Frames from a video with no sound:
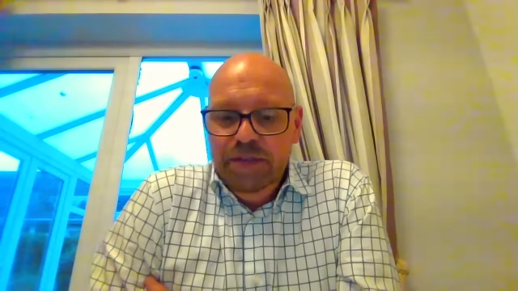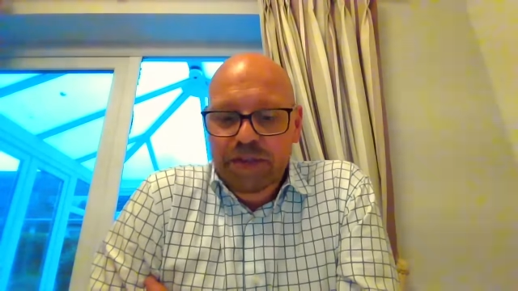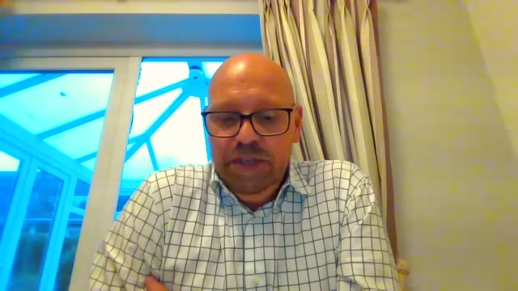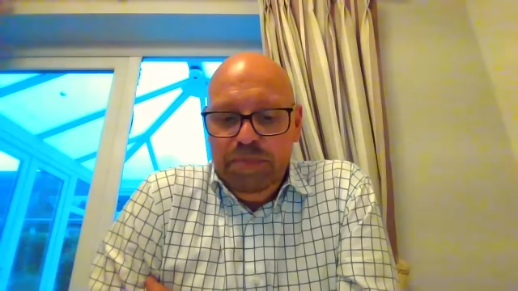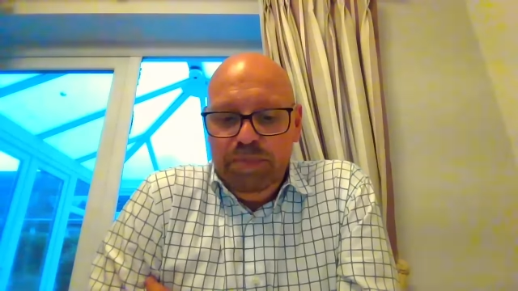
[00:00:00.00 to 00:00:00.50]

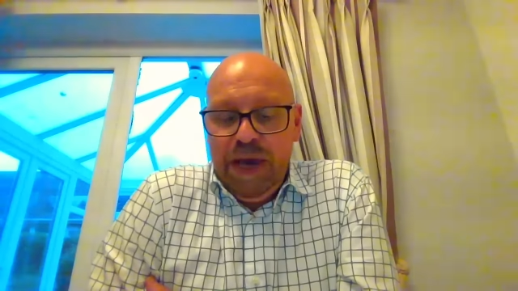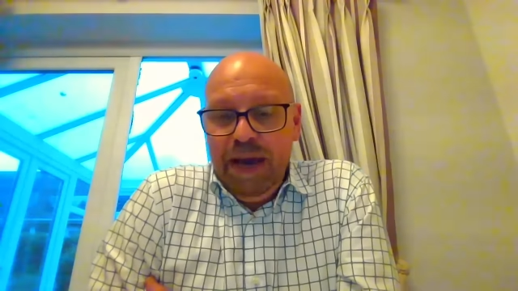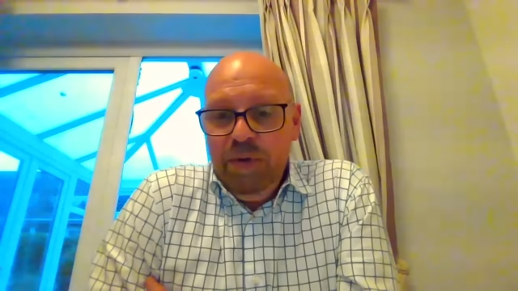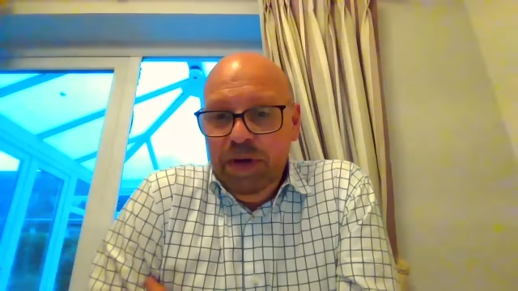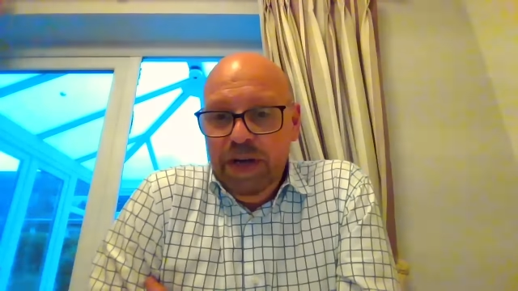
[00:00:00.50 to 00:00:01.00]
the
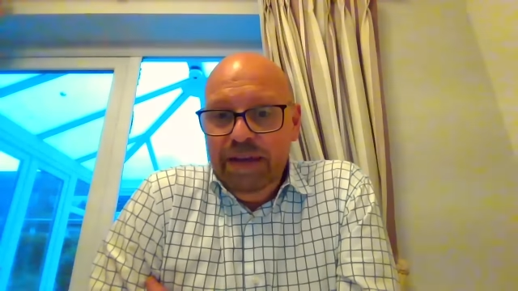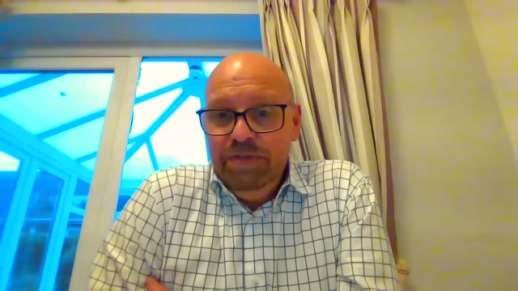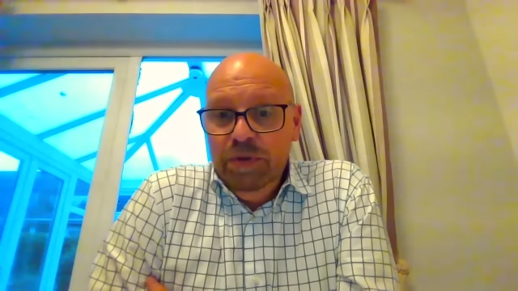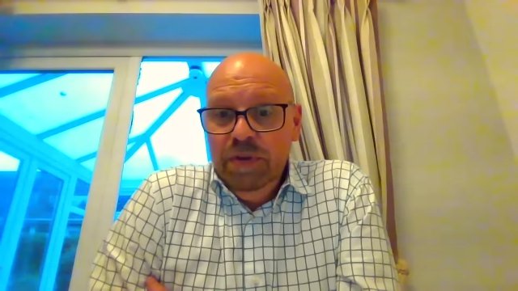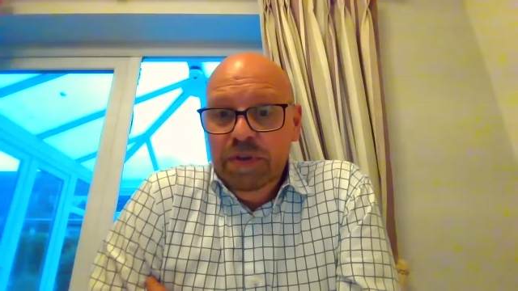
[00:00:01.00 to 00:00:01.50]
power
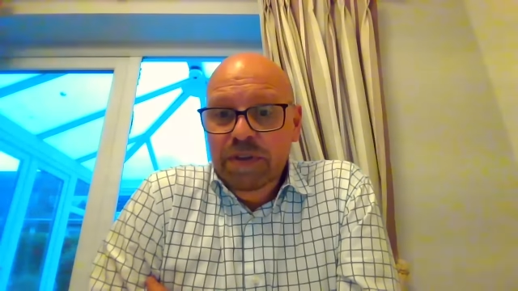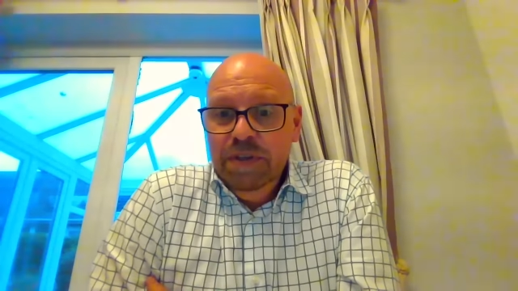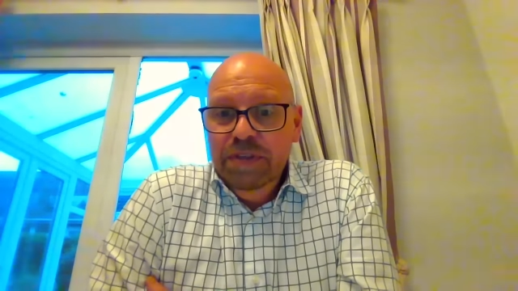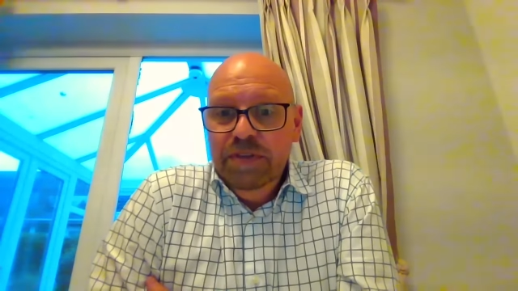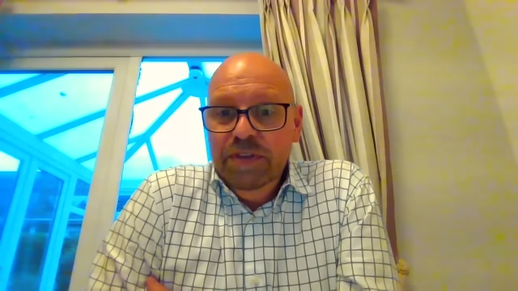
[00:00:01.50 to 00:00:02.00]
level
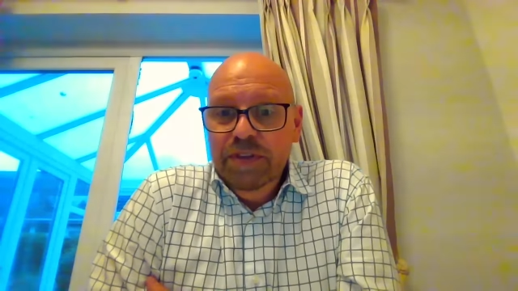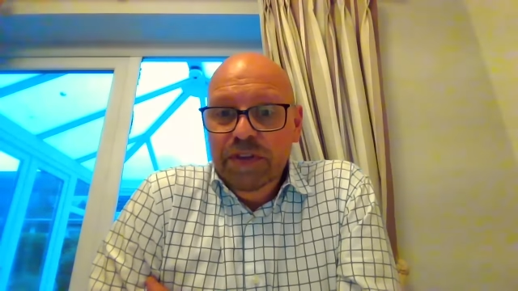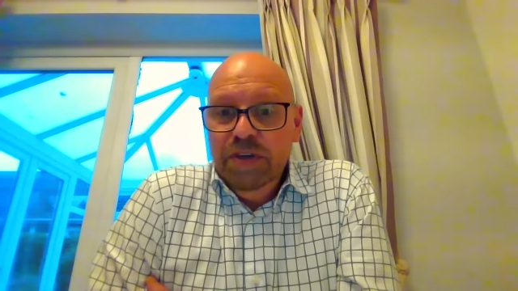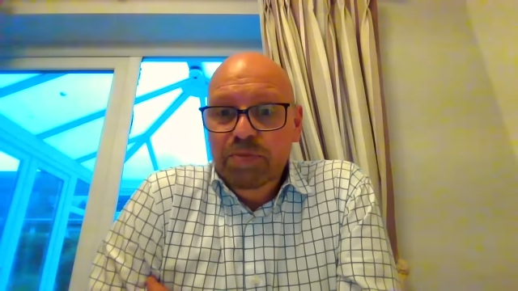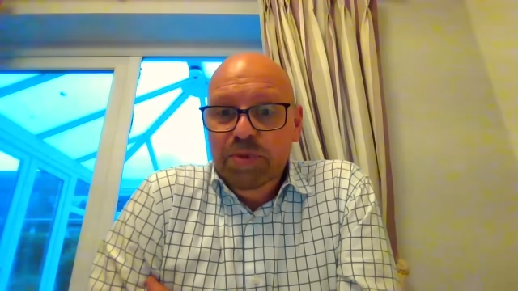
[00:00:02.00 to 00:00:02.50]
that
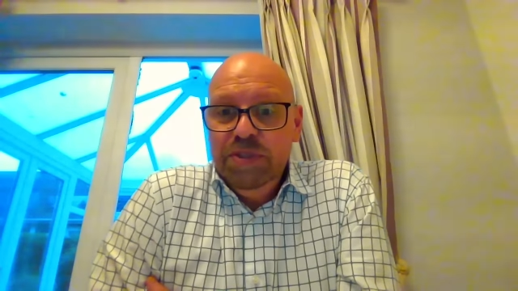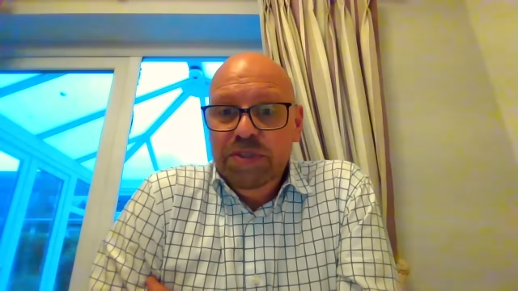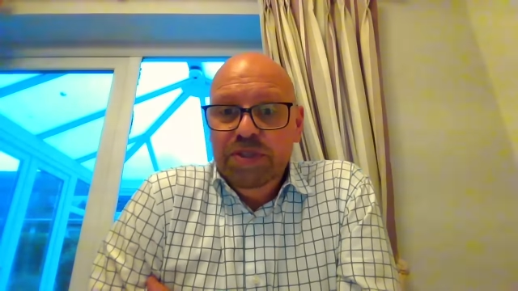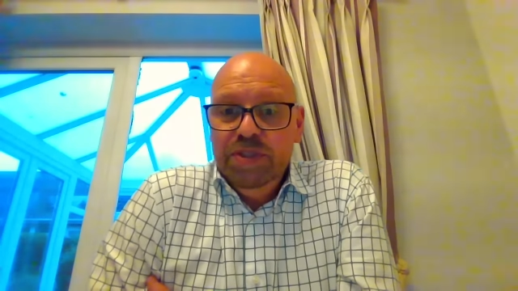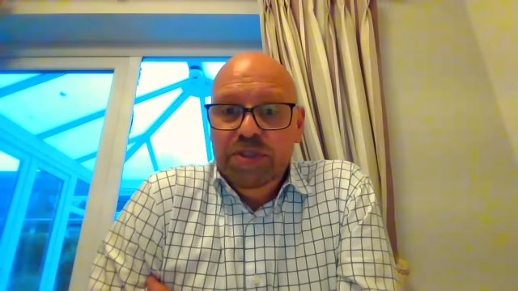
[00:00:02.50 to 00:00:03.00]
the gun
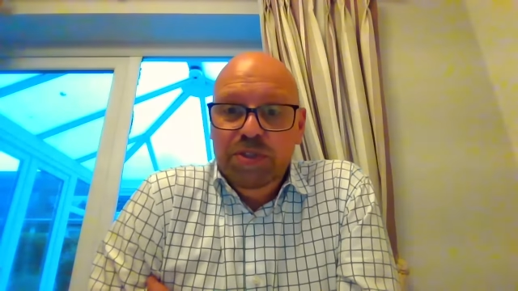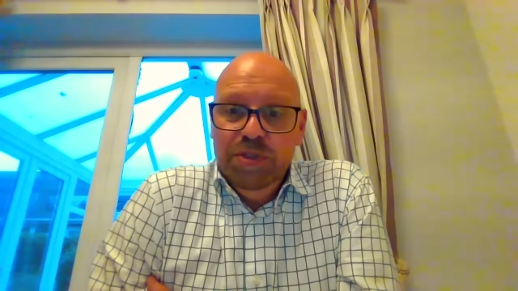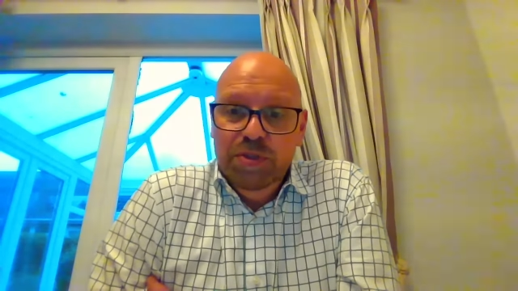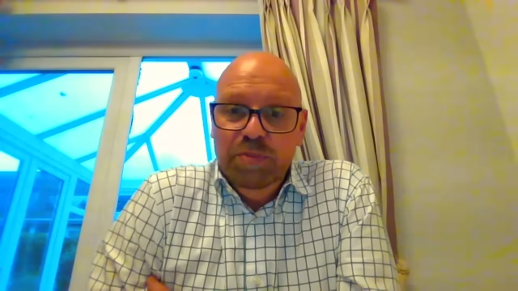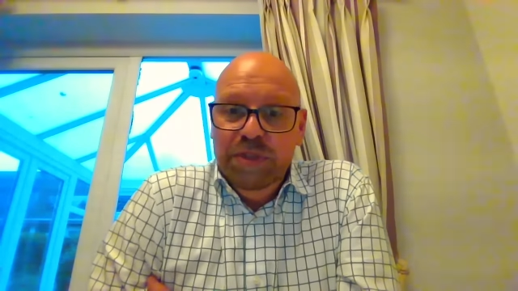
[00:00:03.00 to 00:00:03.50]
produces
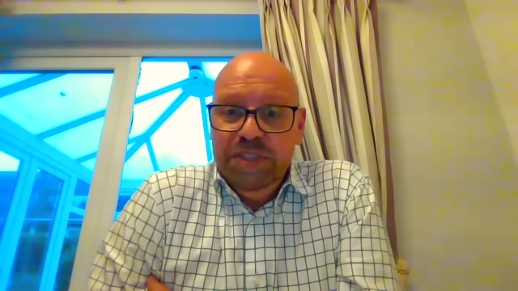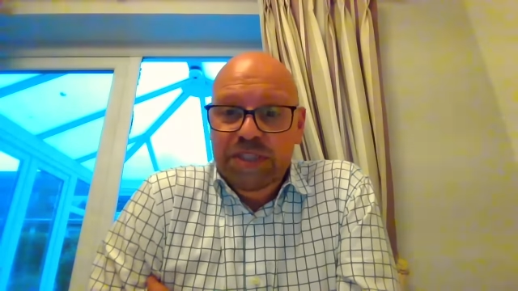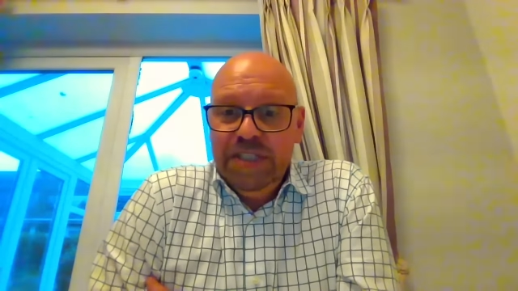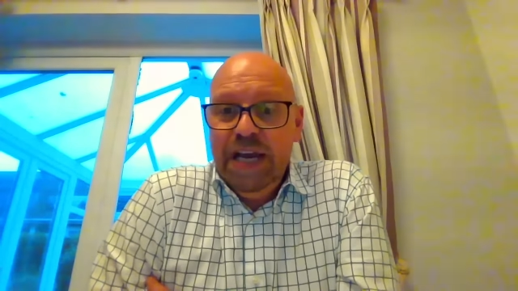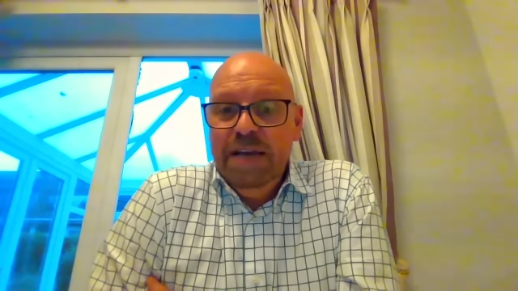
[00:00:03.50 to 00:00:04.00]
should be the
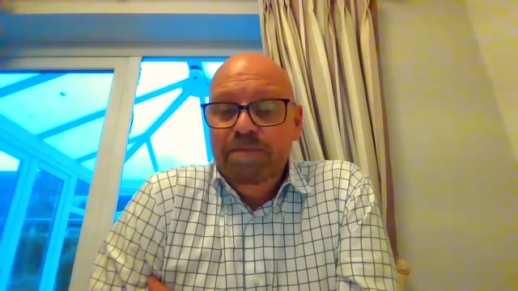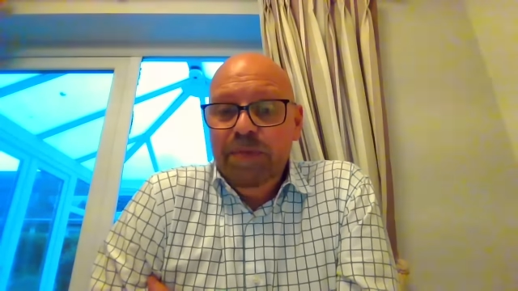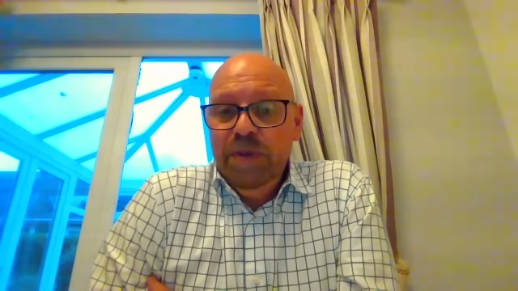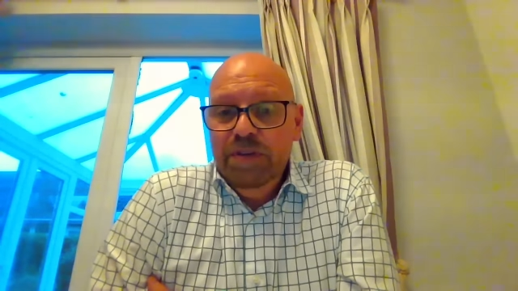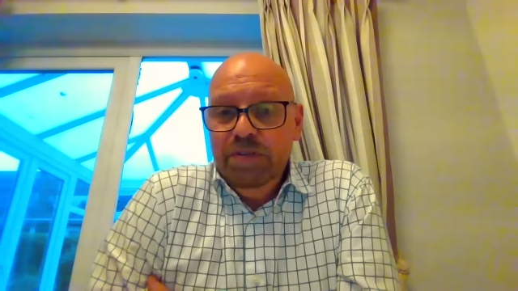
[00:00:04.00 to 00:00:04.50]
same
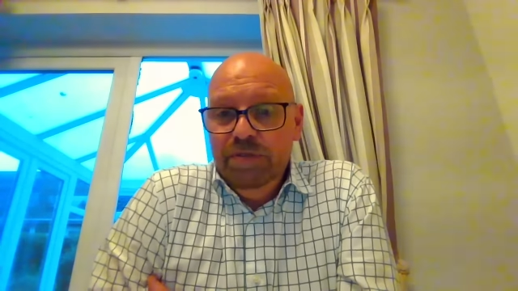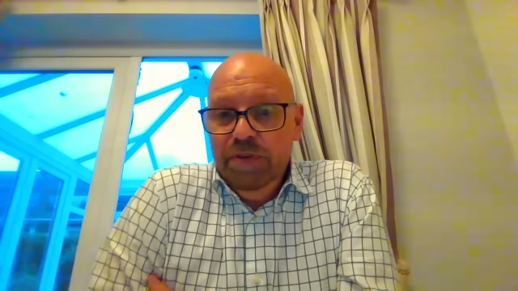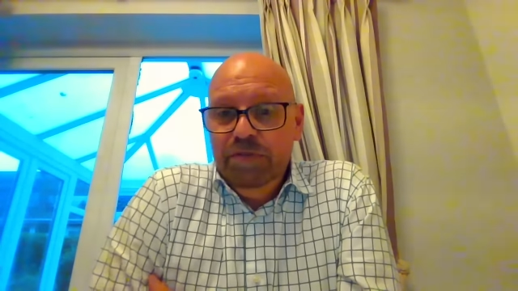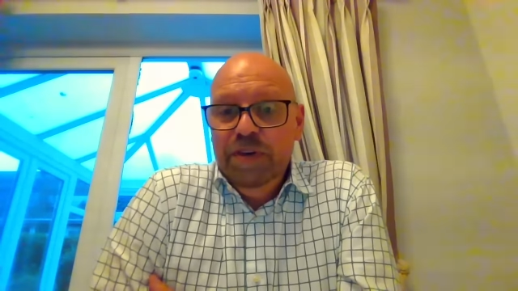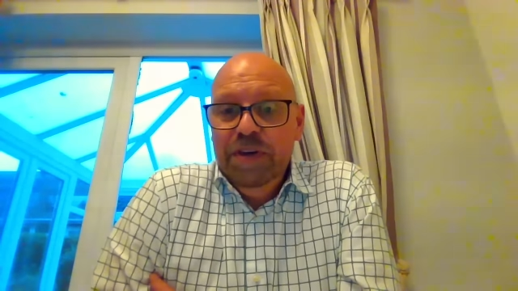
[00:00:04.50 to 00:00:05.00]

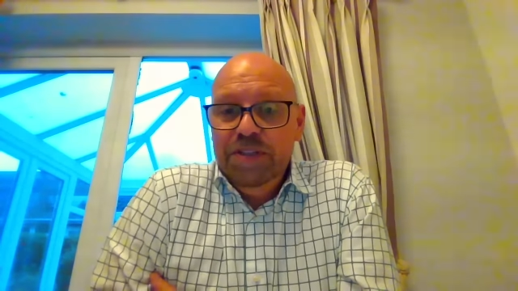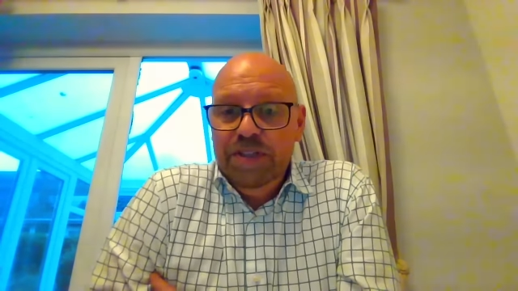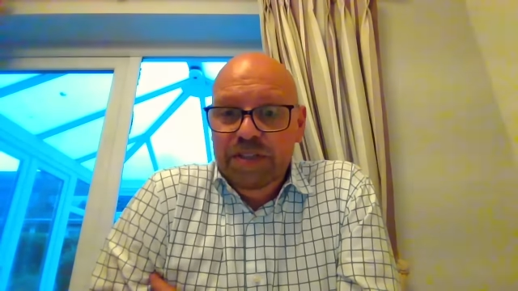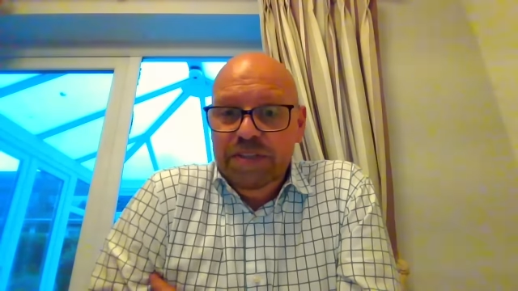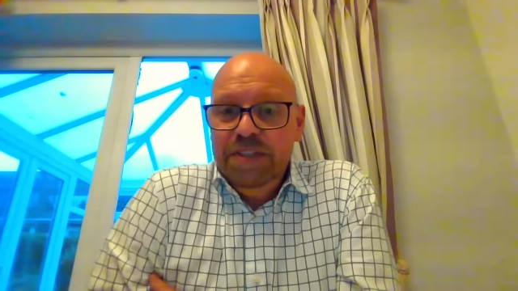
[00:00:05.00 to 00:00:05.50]
from the
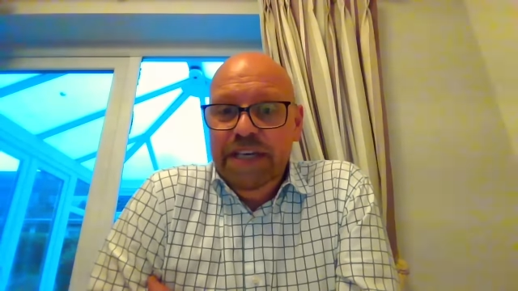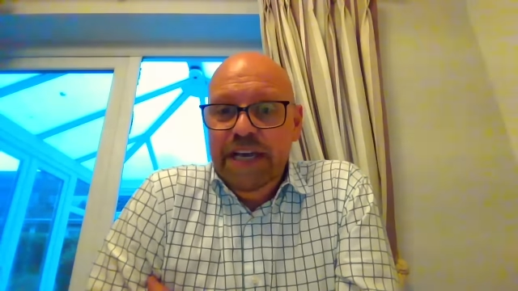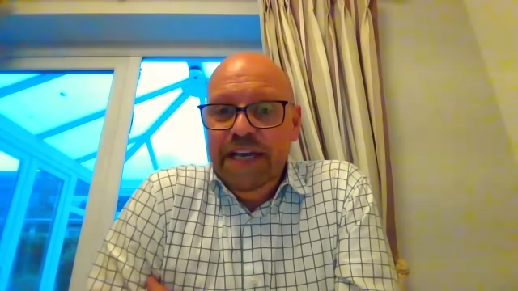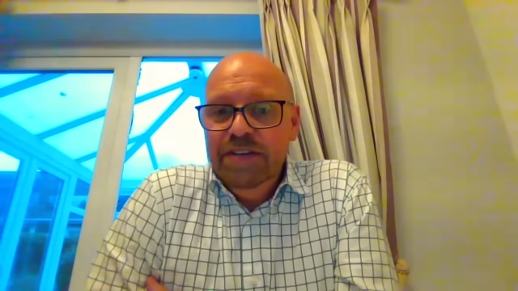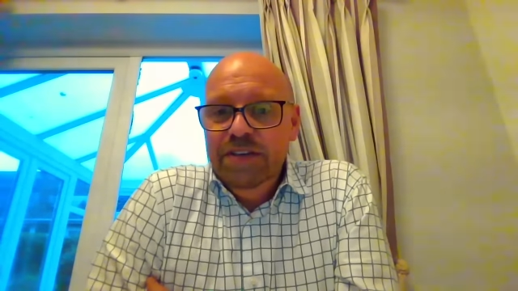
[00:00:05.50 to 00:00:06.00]
first to
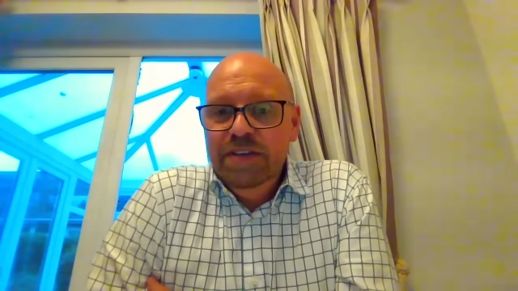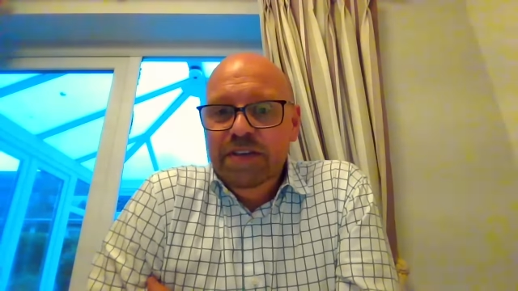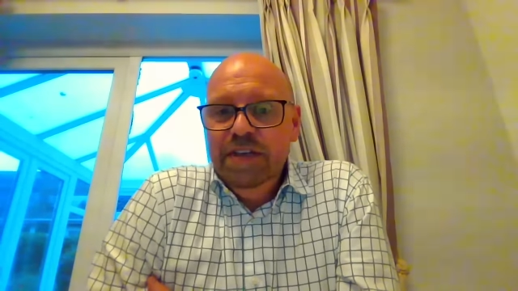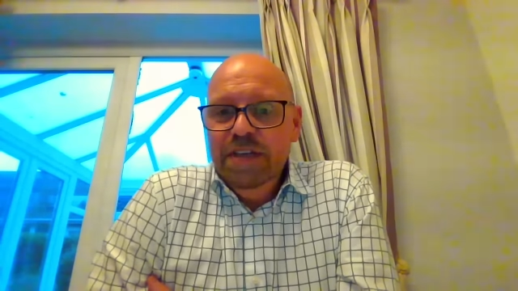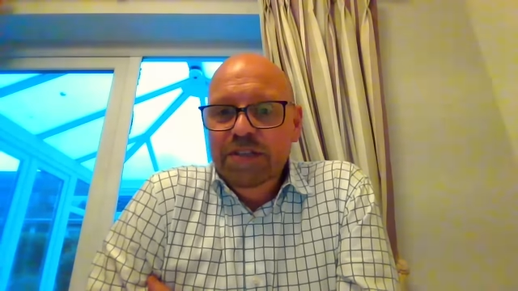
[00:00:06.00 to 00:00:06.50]
the end. Mm.